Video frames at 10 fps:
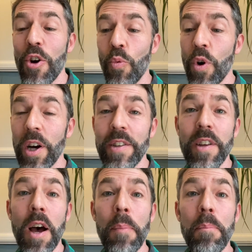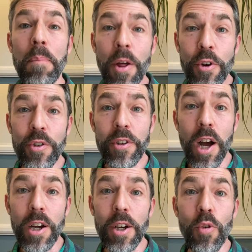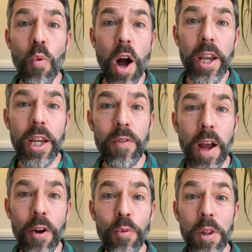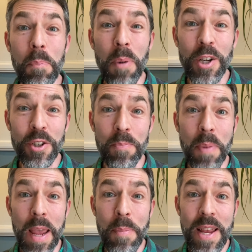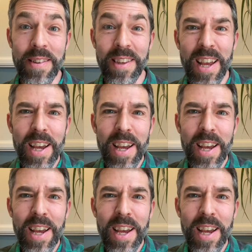was a mother skunk walking around with a bunch of babies,